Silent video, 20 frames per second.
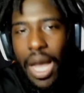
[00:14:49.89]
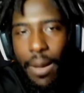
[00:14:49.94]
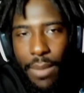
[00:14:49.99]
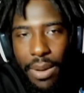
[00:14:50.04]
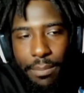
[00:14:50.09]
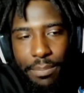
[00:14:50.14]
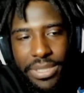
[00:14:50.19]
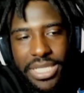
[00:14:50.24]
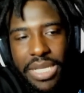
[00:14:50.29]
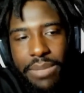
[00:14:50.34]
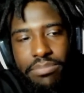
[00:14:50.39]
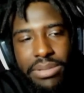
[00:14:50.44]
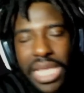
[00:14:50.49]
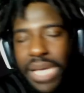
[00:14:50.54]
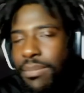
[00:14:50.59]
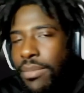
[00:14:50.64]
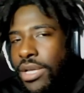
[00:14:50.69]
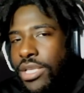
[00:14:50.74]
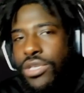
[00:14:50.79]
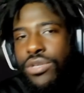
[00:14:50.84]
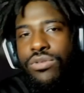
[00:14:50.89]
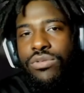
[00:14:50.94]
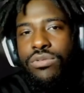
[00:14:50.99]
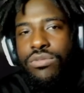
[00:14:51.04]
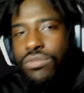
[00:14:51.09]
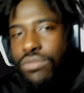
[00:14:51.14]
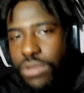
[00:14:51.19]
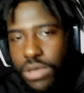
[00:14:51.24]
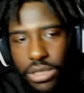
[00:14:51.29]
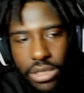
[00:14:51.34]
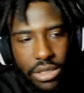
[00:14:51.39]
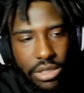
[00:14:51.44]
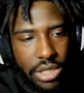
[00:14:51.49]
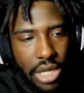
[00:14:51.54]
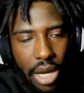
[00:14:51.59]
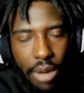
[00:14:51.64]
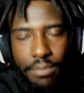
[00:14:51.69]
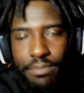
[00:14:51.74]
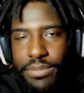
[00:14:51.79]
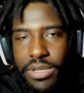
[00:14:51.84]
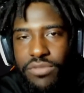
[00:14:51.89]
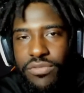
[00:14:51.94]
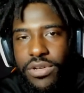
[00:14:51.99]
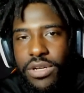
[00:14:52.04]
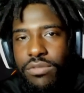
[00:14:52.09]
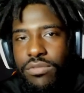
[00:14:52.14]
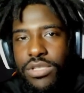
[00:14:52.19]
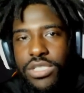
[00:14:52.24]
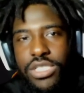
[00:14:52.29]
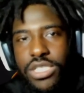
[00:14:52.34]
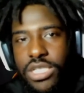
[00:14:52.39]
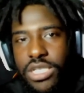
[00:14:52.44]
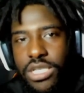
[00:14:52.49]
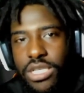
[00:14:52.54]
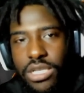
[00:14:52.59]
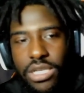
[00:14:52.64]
I'm gonna put the blame on you. I'm gonna be real with you.